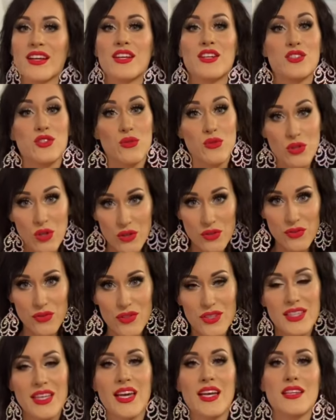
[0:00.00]
So don't
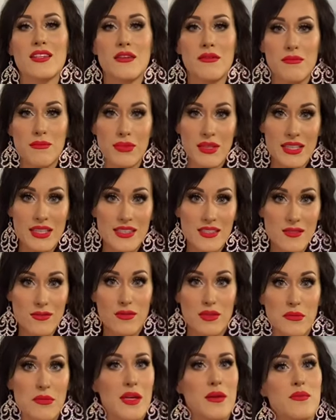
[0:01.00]
forget, please
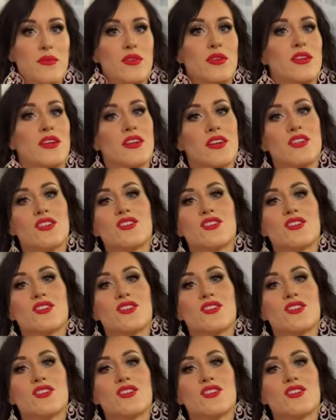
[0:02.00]
remember,